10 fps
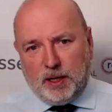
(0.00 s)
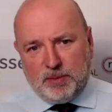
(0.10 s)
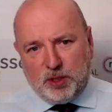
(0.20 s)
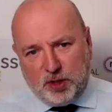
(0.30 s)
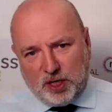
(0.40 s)

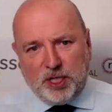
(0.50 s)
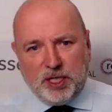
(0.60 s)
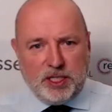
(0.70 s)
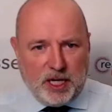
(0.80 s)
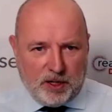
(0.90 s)

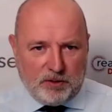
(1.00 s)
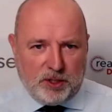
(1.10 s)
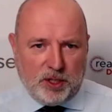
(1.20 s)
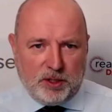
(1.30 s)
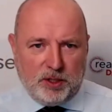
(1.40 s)
stretching down
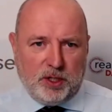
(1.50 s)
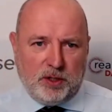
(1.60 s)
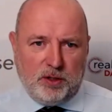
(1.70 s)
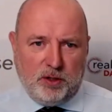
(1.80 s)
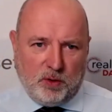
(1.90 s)
to
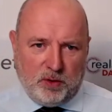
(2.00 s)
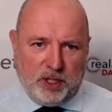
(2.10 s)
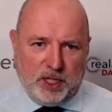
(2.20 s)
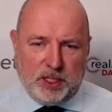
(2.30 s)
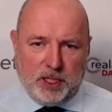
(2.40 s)
northern
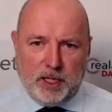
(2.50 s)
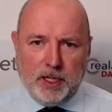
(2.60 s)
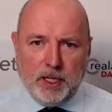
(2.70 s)
Italy.